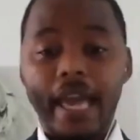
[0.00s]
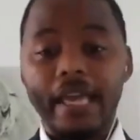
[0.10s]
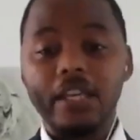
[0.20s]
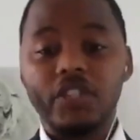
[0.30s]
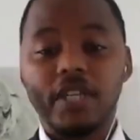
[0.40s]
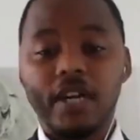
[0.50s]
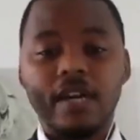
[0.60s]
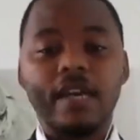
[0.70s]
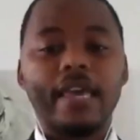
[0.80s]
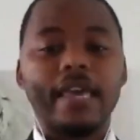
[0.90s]
Asia,
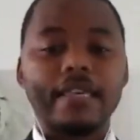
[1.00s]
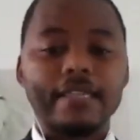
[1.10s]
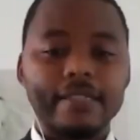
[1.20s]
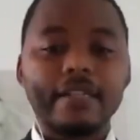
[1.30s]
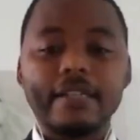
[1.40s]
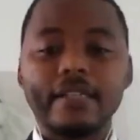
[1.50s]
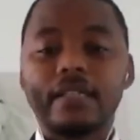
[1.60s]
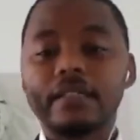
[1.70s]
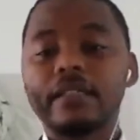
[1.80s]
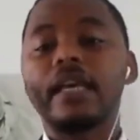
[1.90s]

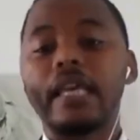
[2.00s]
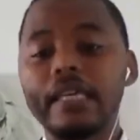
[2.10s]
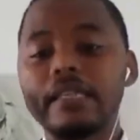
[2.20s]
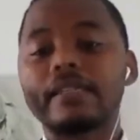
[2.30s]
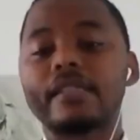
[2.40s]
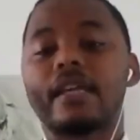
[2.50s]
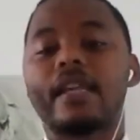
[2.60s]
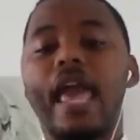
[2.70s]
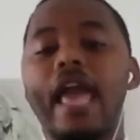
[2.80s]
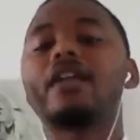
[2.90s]
Central,
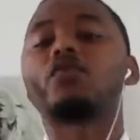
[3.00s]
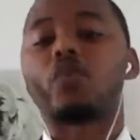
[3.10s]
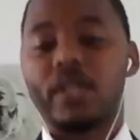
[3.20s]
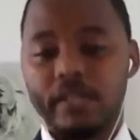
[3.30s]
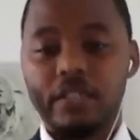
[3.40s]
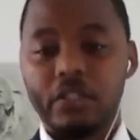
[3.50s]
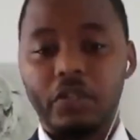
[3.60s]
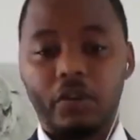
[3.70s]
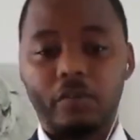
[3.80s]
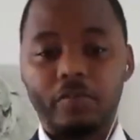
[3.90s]
Eastern, and Western
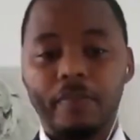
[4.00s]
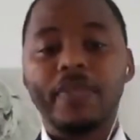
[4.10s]
Europe,